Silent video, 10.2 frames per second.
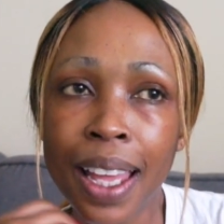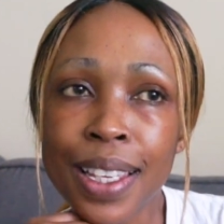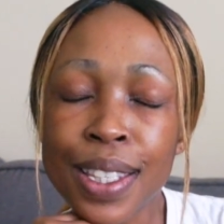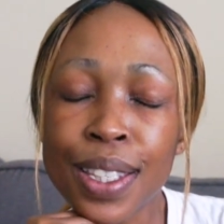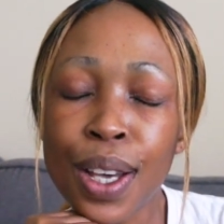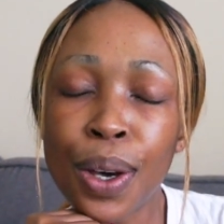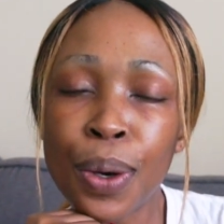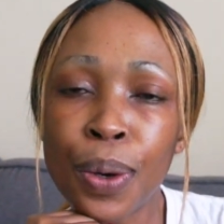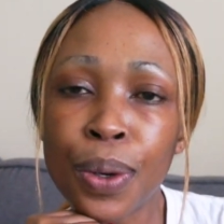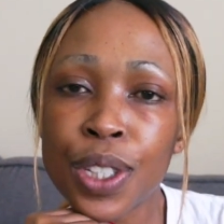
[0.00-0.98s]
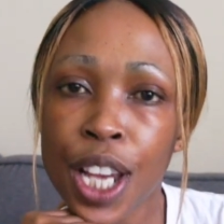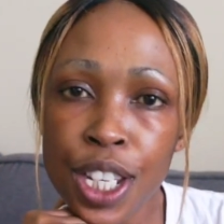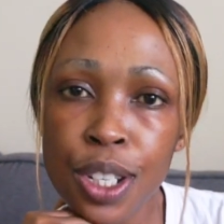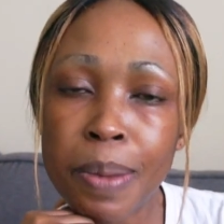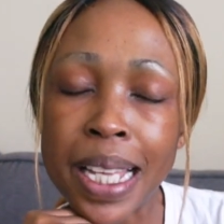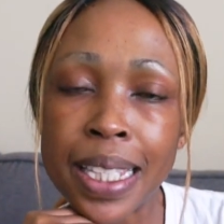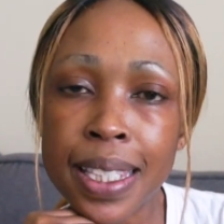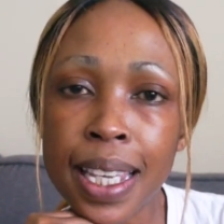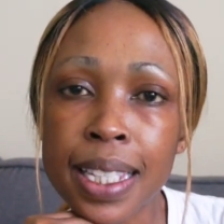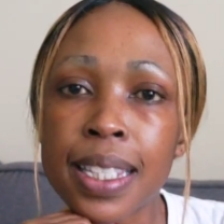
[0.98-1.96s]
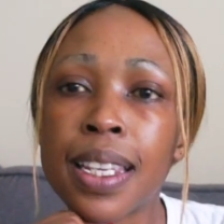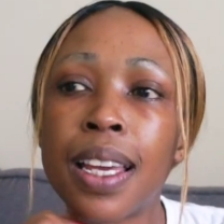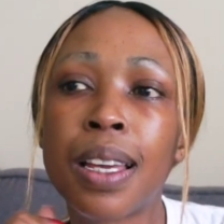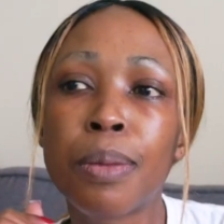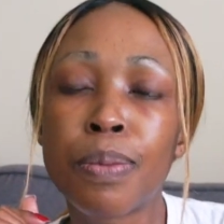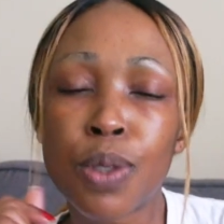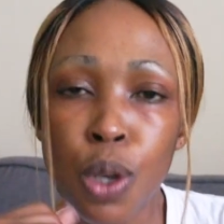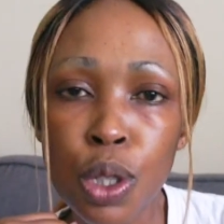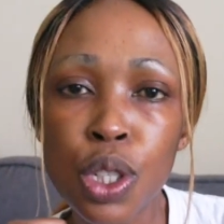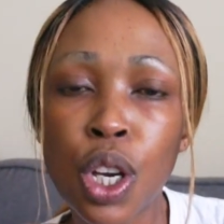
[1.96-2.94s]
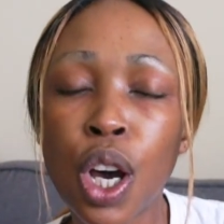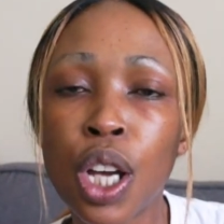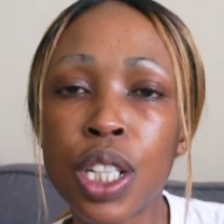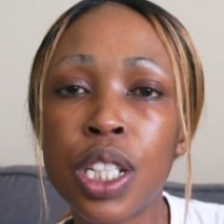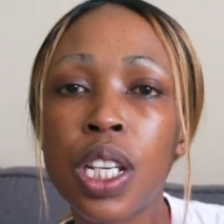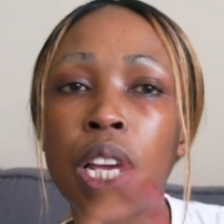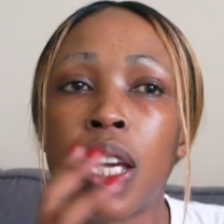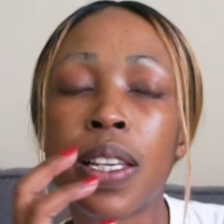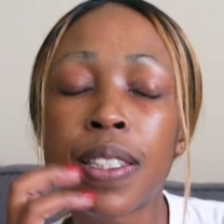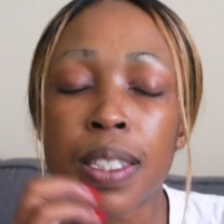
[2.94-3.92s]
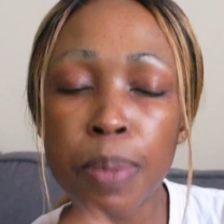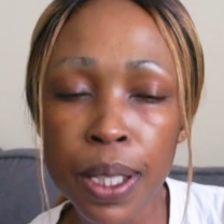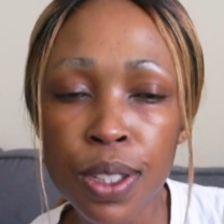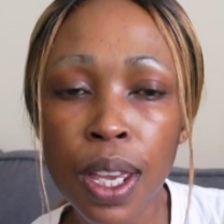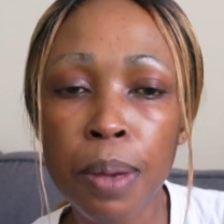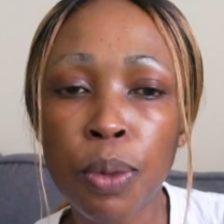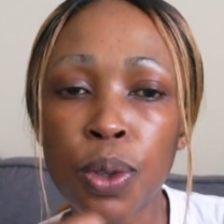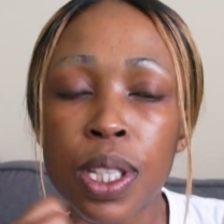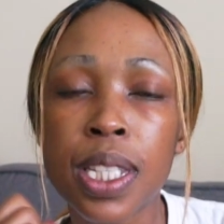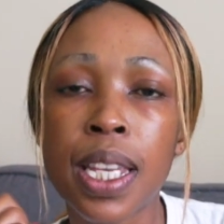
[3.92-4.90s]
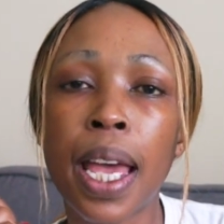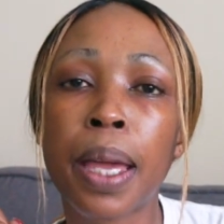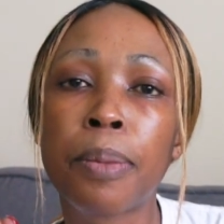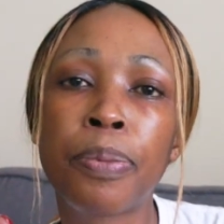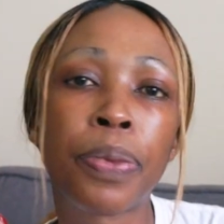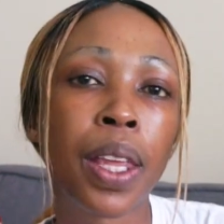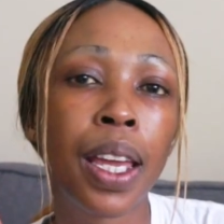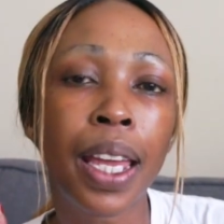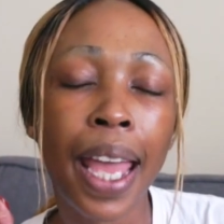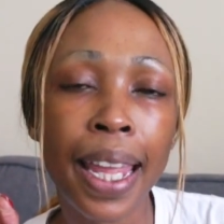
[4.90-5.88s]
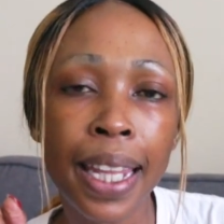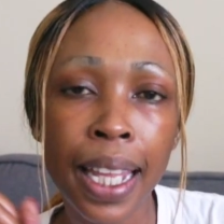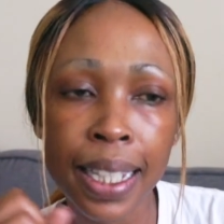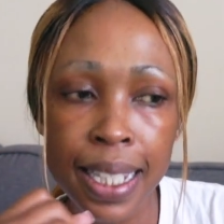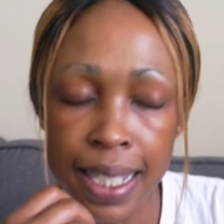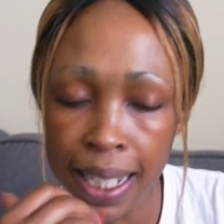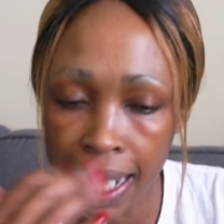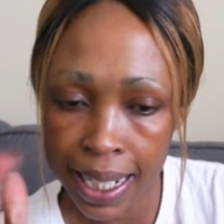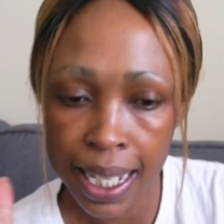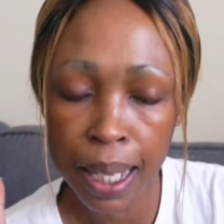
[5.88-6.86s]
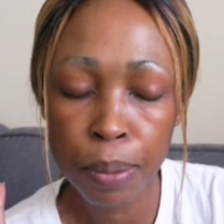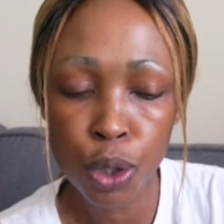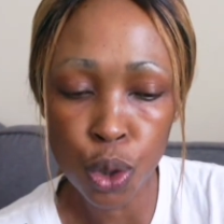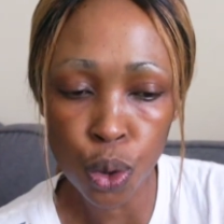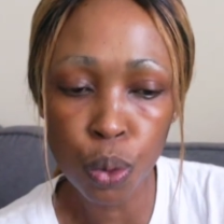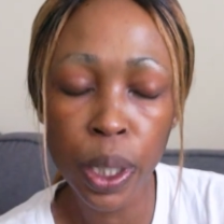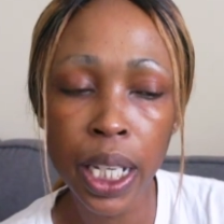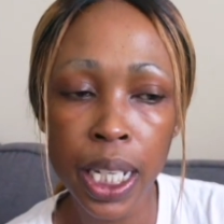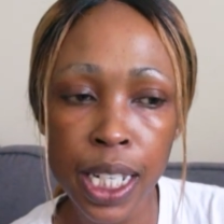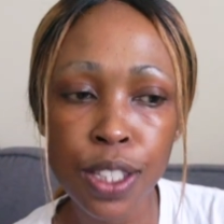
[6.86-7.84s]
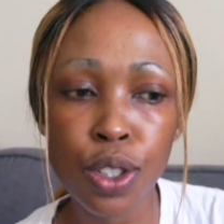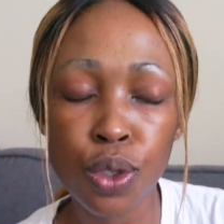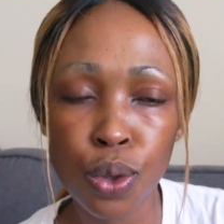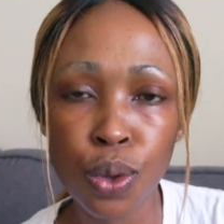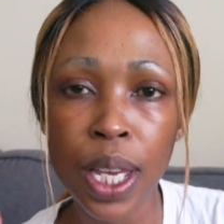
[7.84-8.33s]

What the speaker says: So change your mindset, talk to God, speak to Him all the time, and then just let Him do what He needs to do.